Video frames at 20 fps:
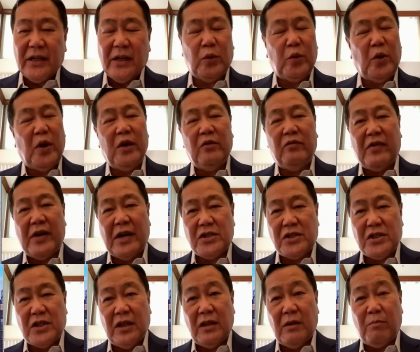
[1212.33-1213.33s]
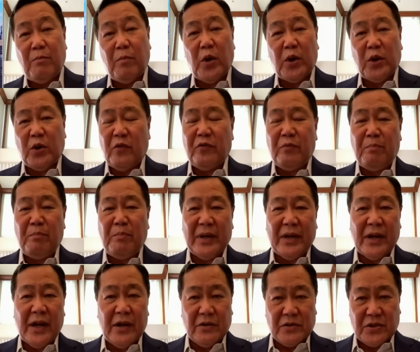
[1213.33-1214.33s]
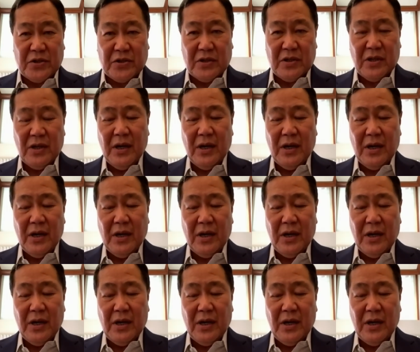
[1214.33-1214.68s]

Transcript: to invest in the port of Piraeus.